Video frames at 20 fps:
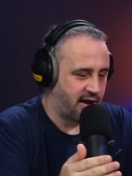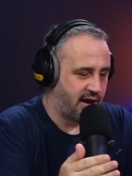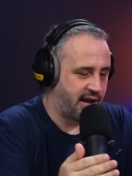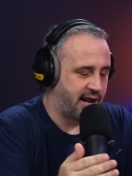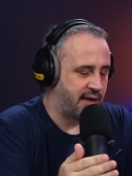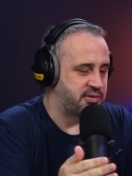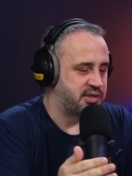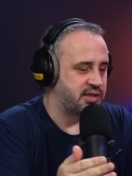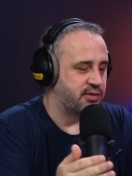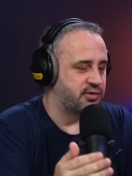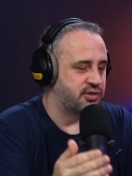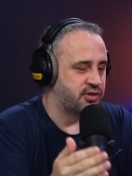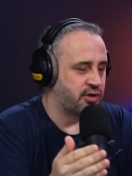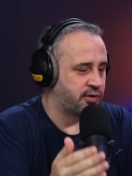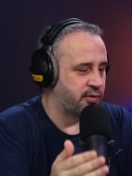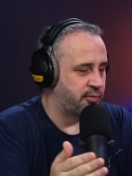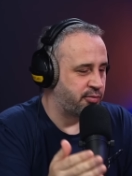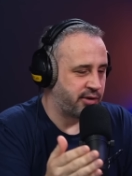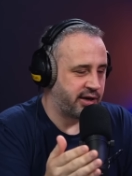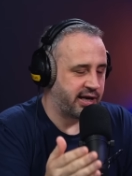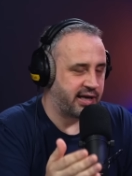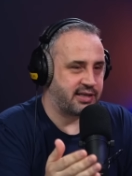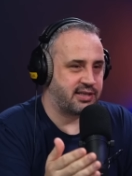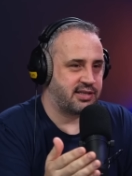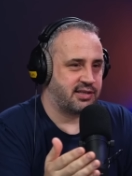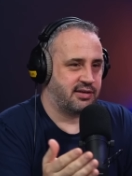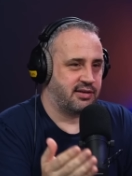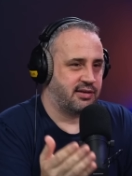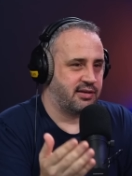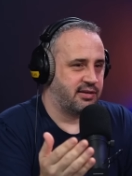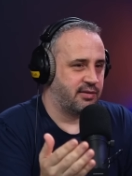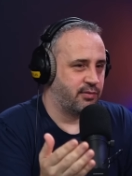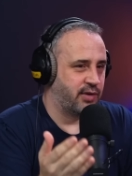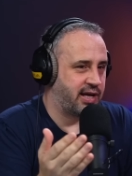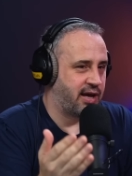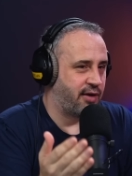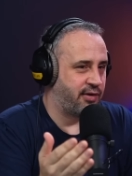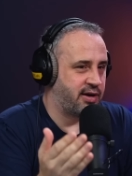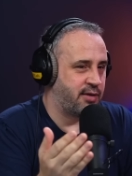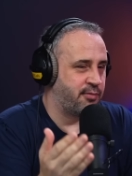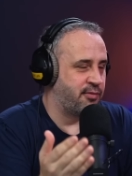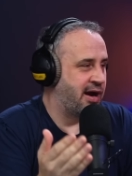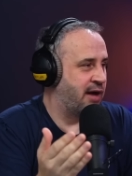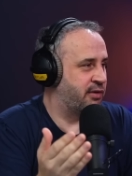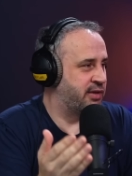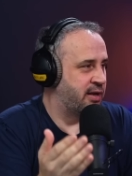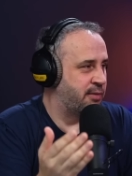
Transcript: an absolute ton of bricks we're carrying them around